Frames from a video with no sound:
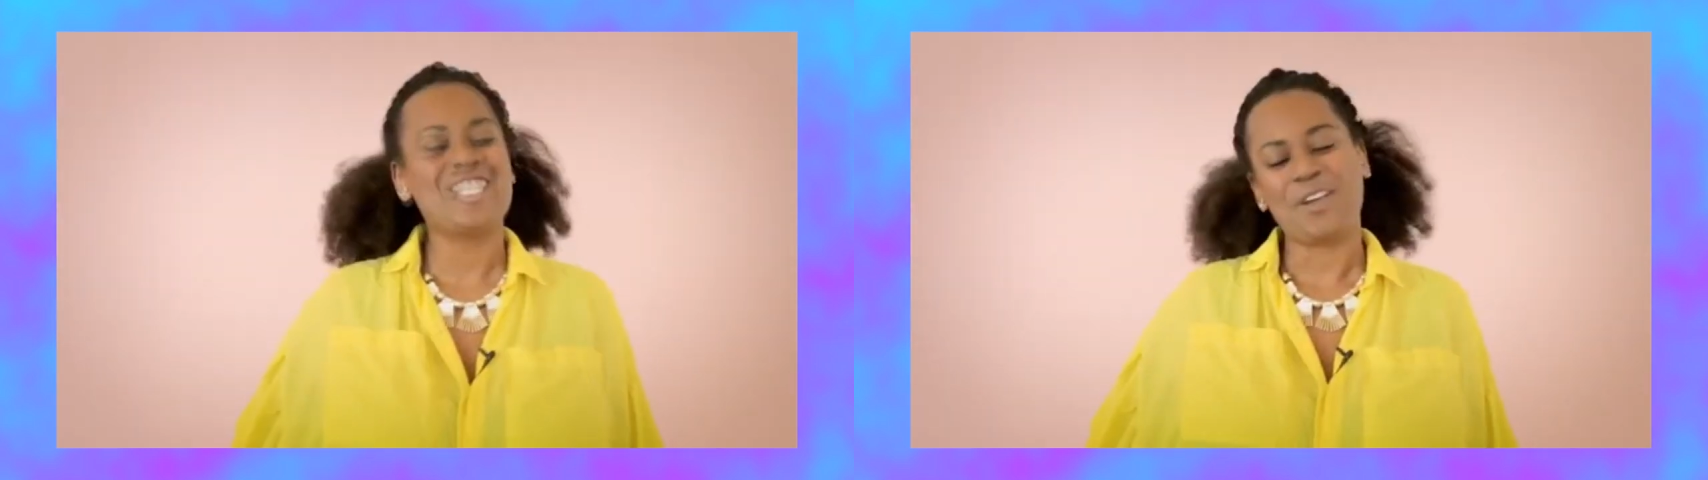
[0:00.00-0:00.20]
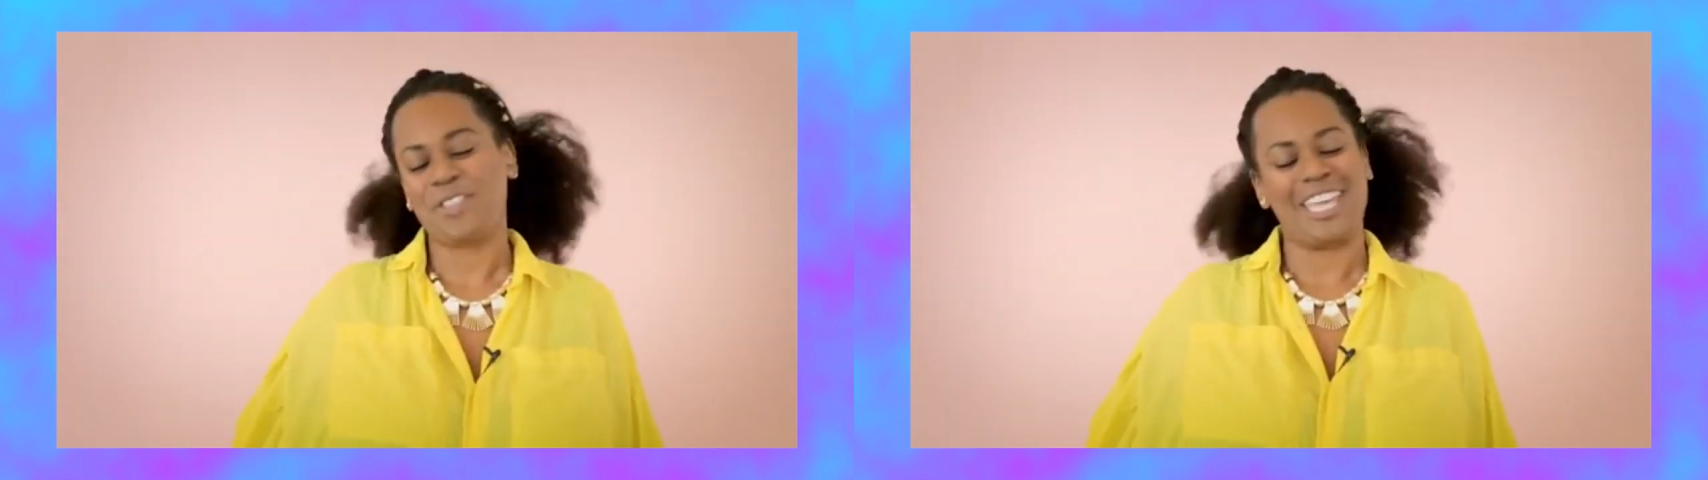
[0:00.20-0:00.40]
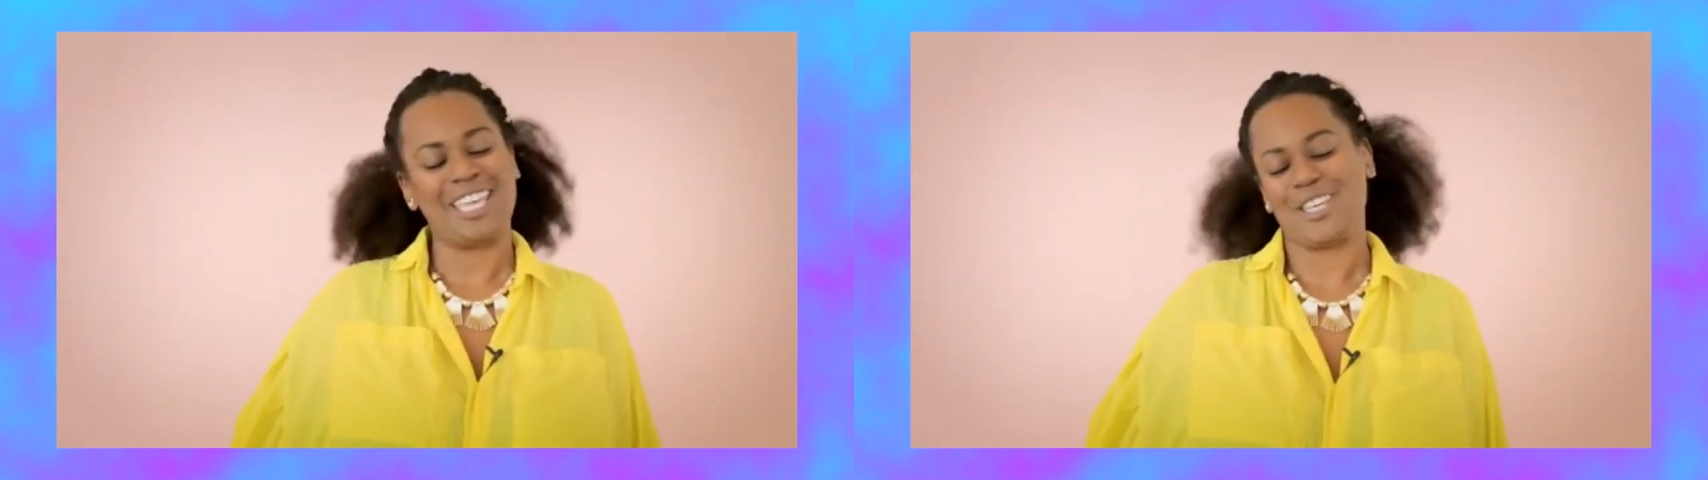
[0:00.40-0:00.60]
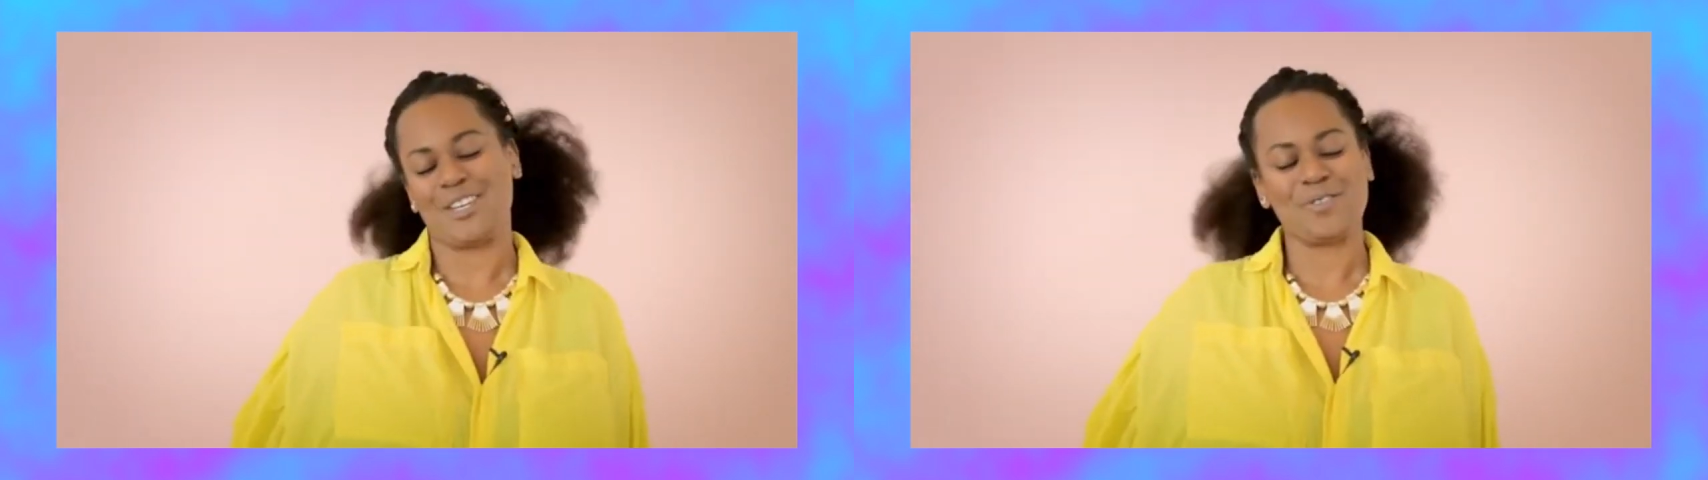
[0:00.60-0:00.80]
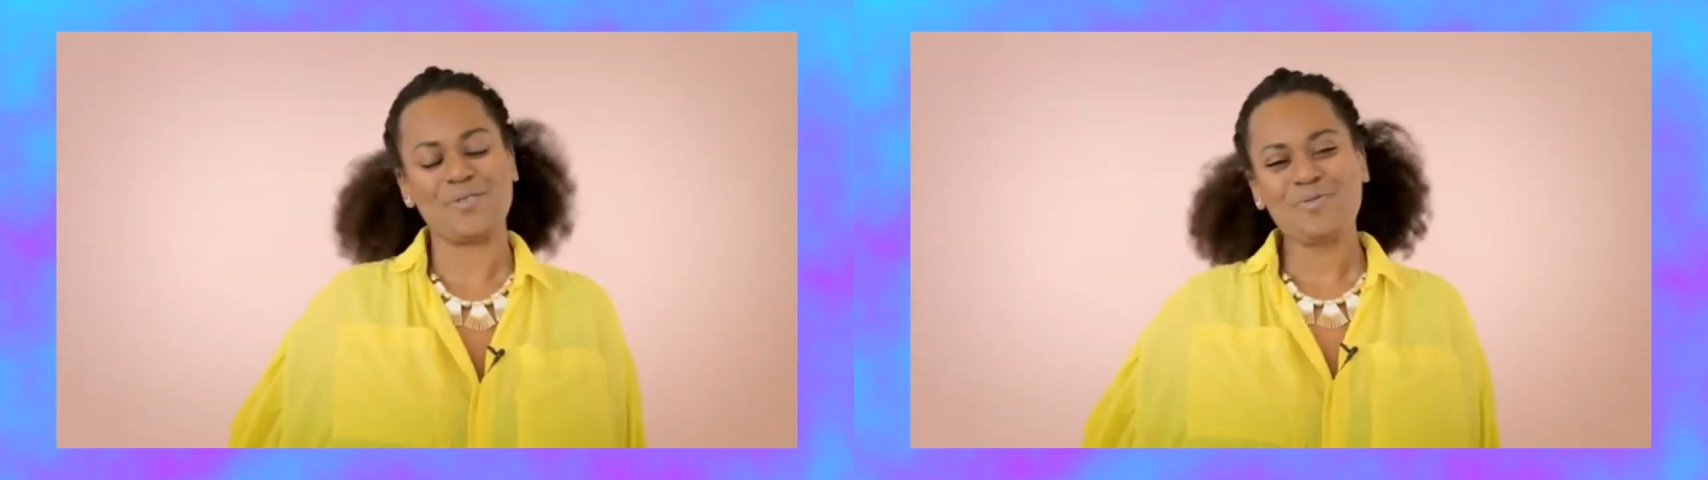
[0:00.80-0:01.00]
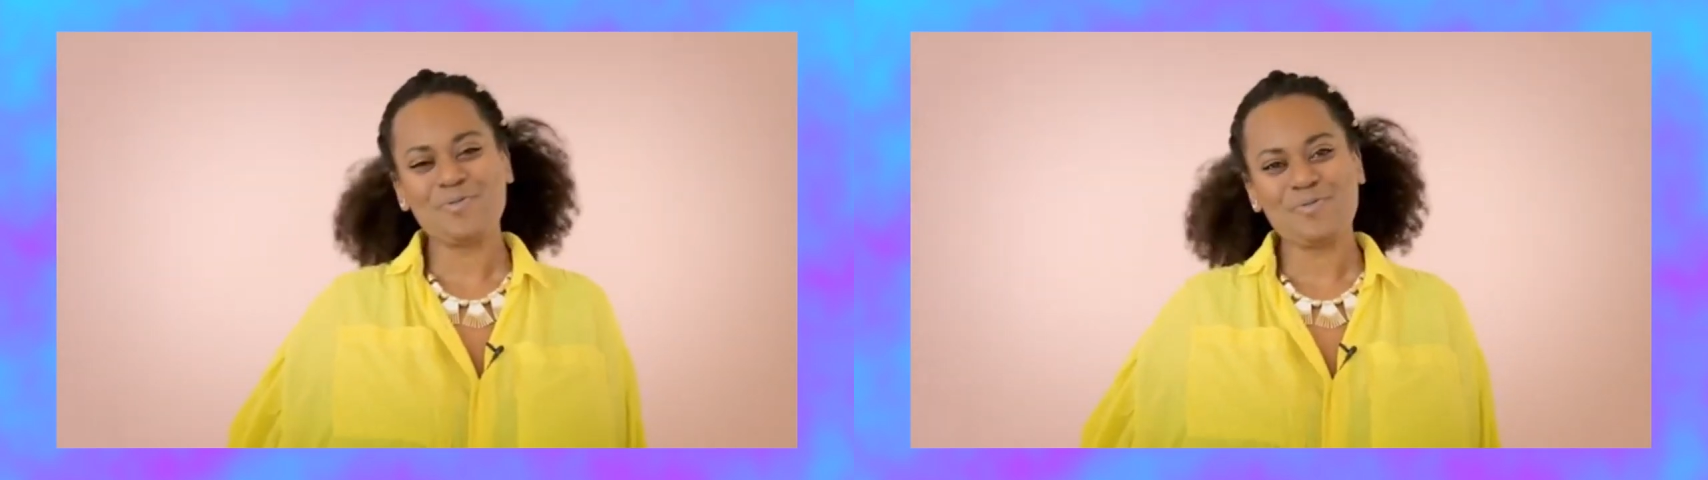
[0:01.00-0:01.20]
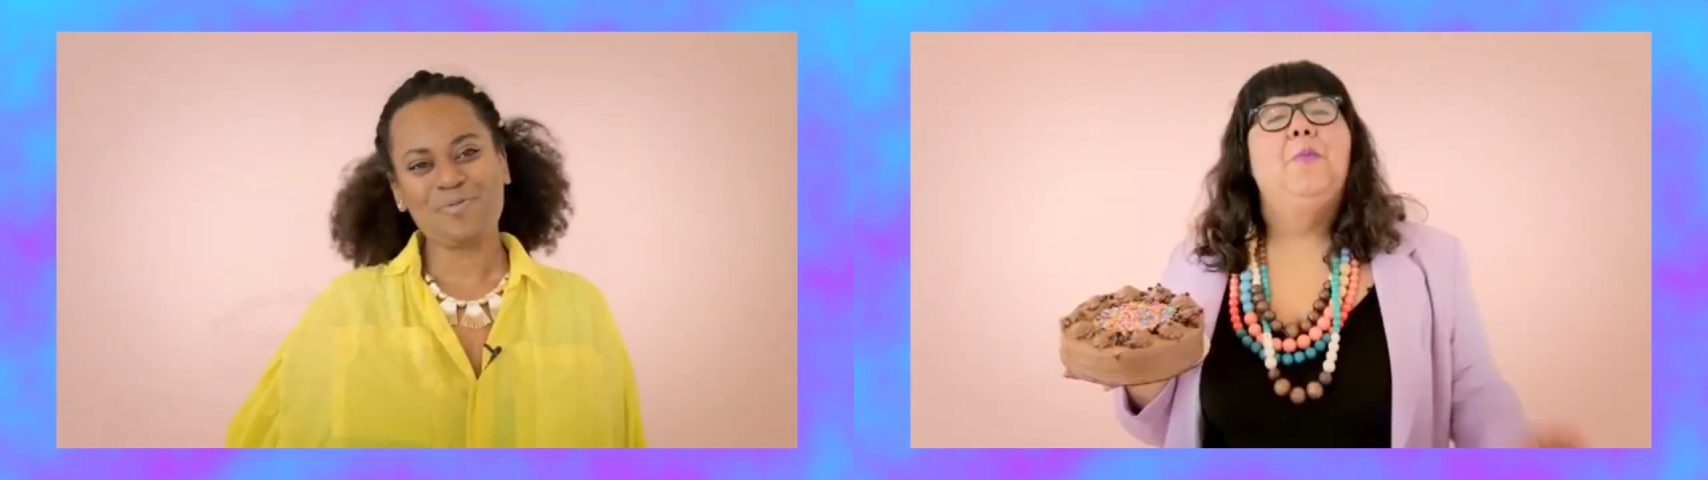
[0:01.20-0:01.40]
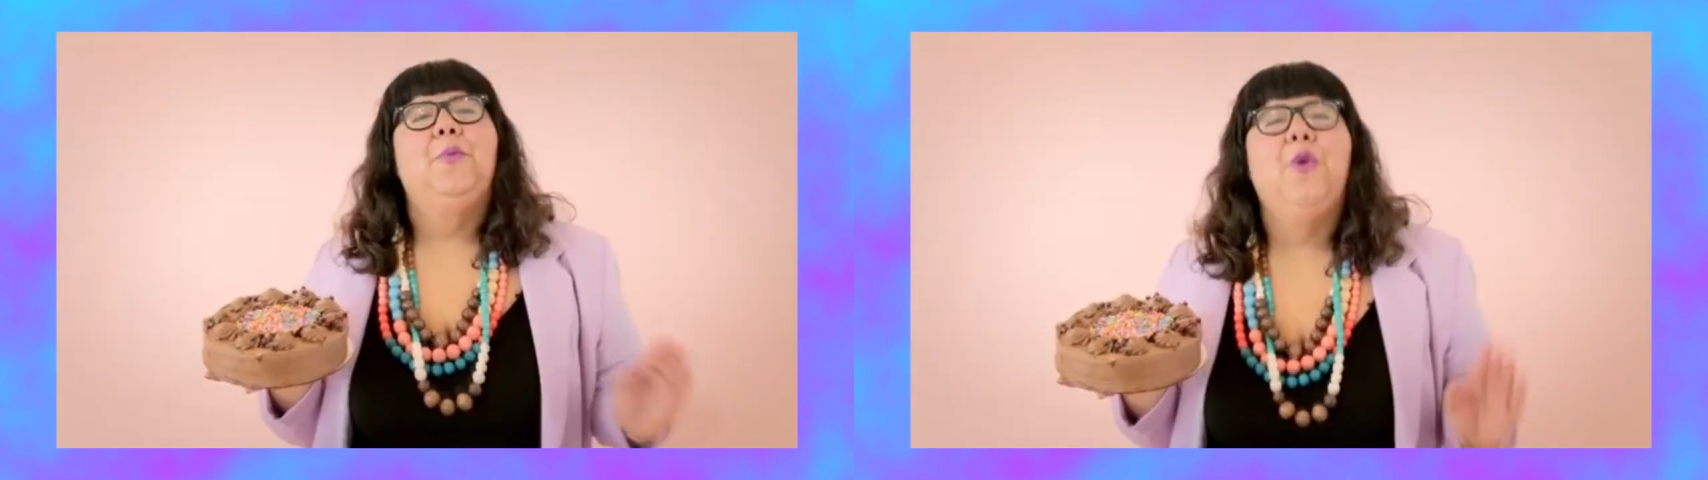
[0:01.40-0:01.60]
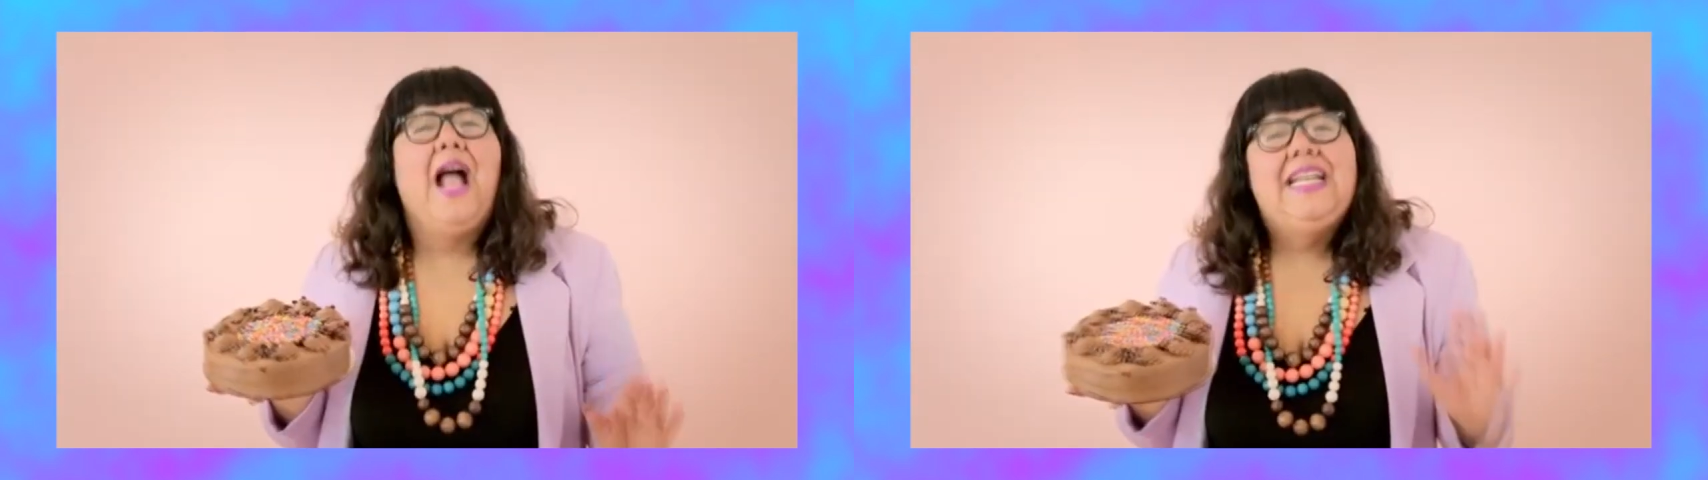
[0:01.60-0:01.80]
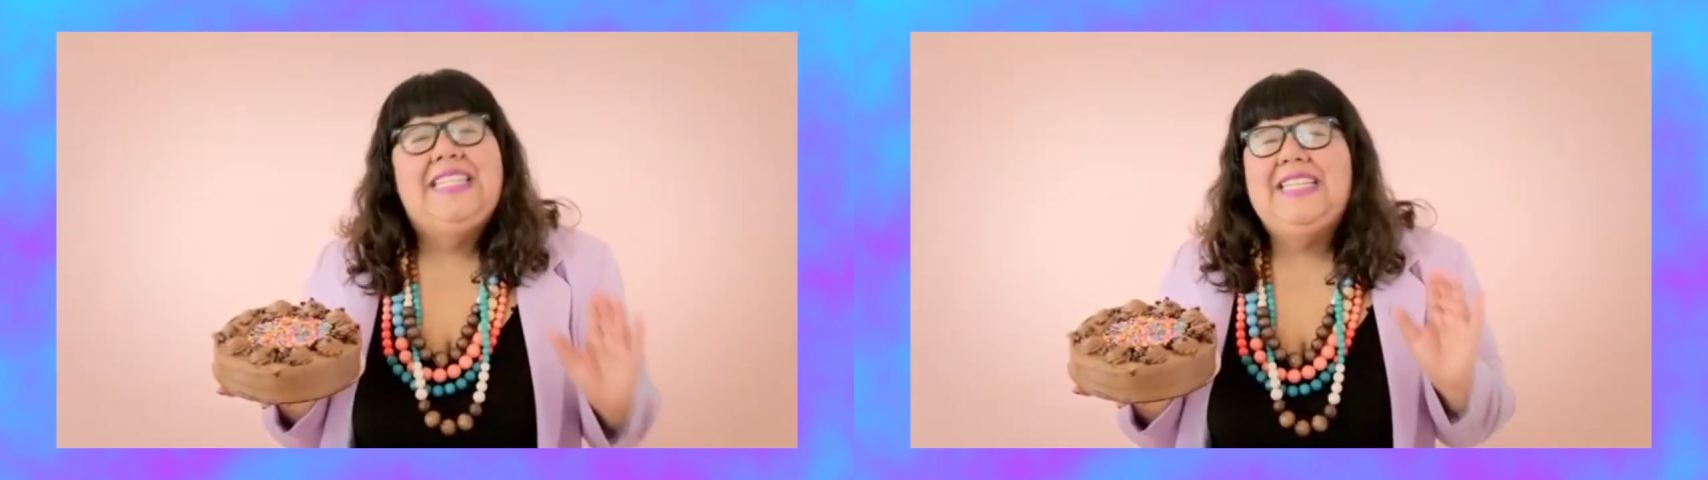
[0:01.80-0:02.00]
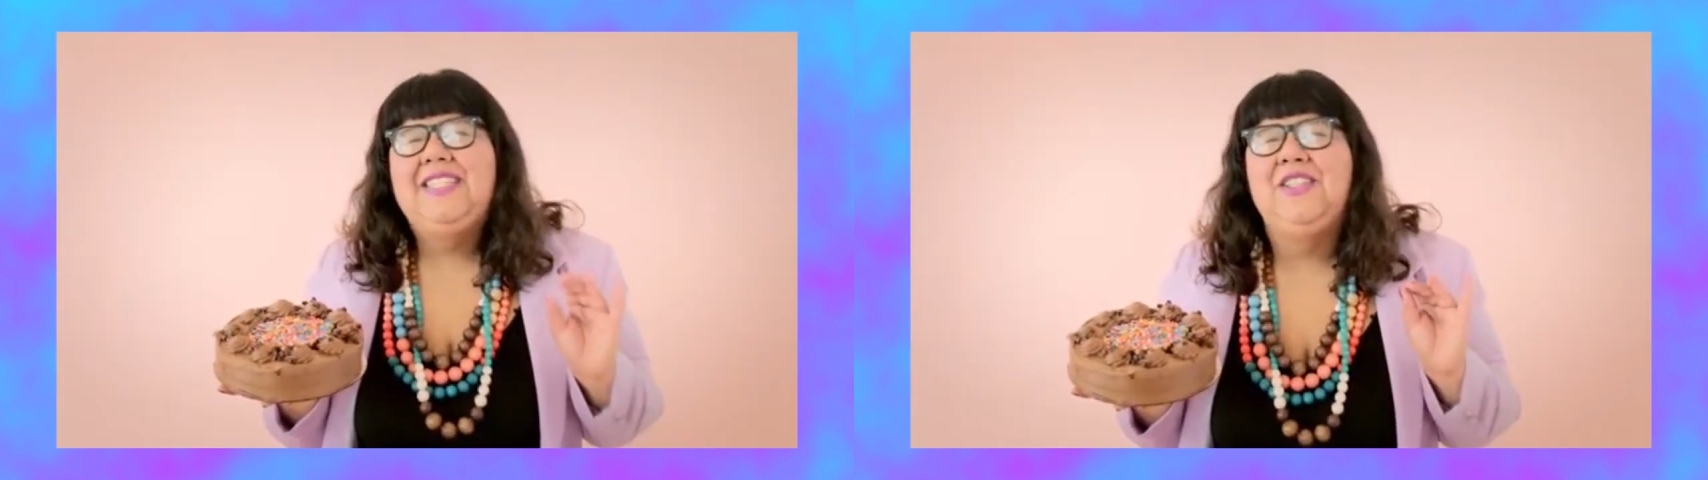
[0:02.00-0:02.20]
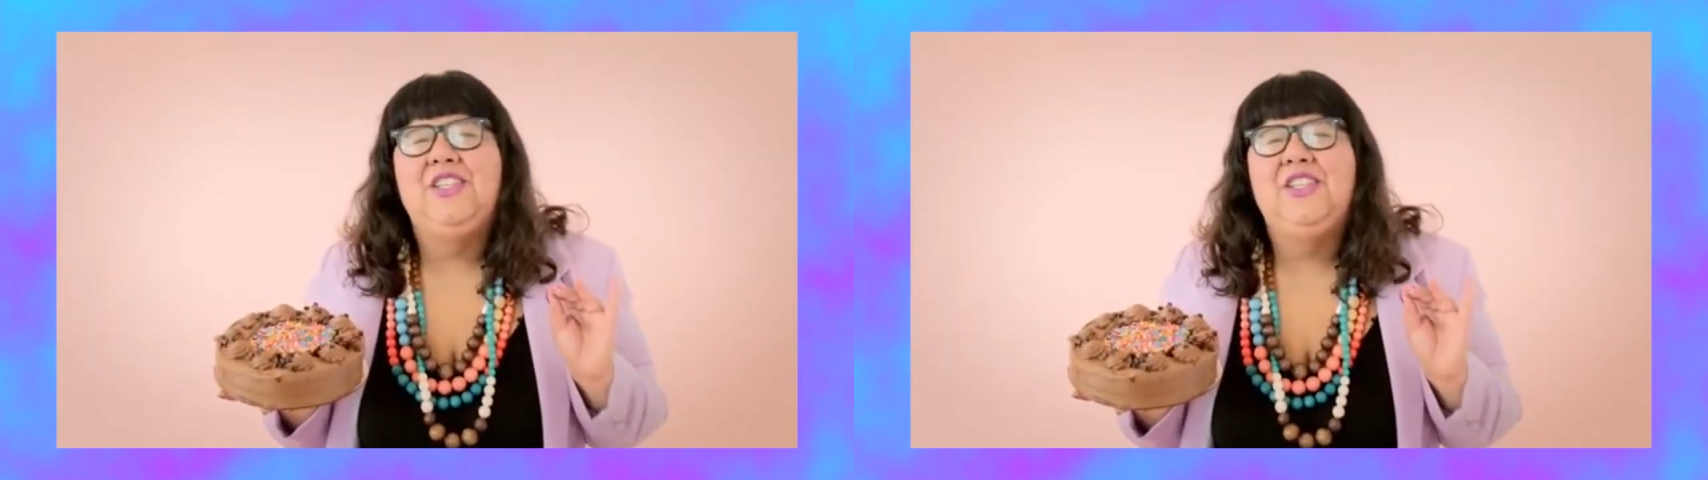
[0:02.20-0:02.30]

No, thank you. Practice